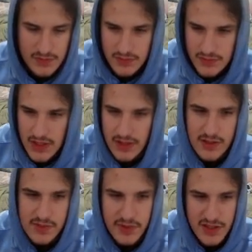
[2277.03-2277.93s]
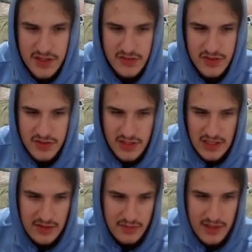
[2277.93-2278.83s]
Yeah, the inspiration for this
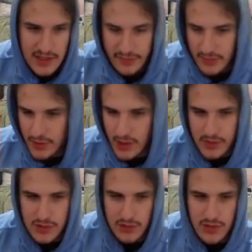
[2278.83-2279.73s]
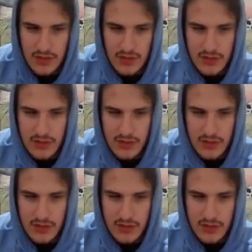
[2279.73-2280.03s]
game came from Garbage Green,